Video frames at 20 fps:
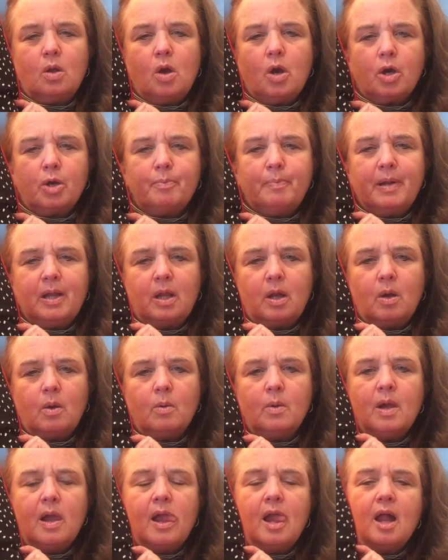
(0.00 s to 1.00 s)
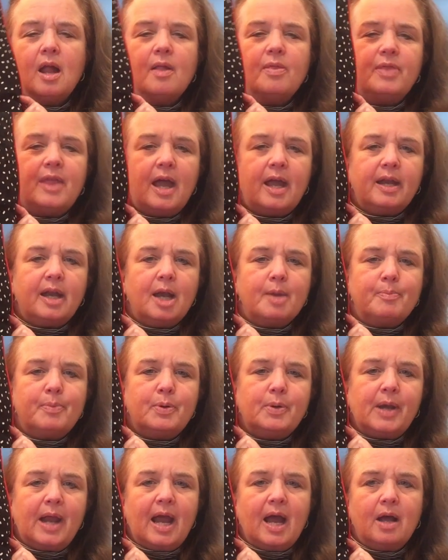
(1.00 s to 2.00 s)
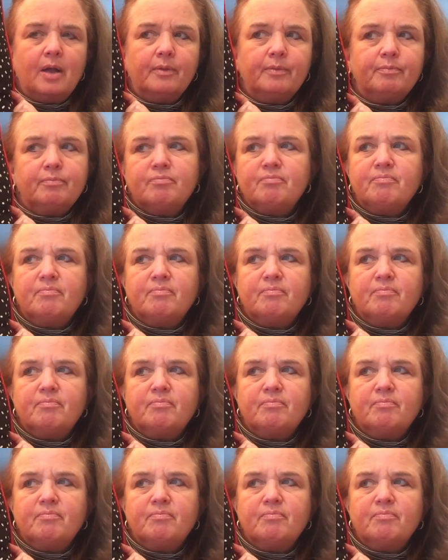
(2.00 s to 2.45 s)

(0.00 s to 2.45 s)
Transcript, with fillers: heart pillow that I put out